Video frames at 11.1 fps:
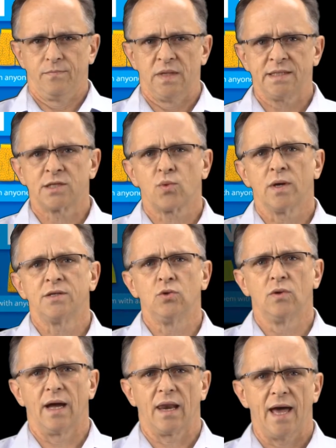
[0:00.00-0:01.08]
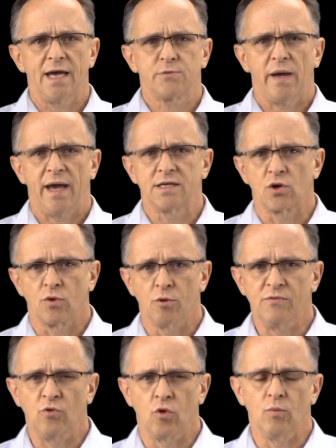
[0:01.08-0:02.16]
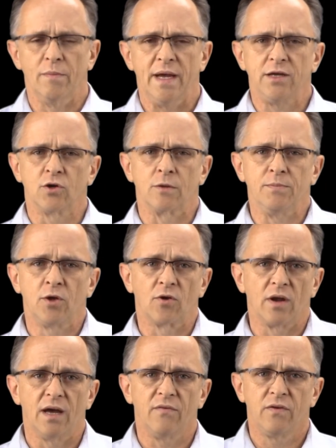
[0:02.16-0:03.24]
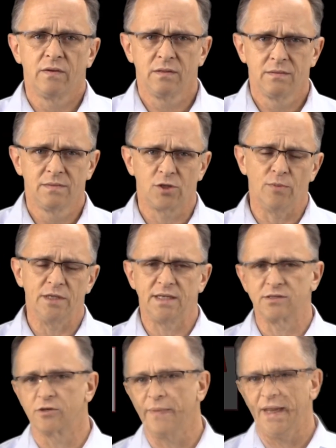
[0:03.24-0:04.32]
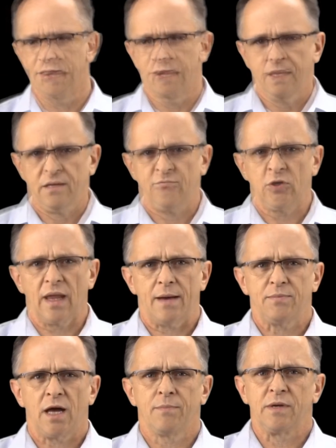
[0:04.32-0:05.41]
This is where a tool like LastPass or Roboform will make your computer life so much easier to manage. If your laptop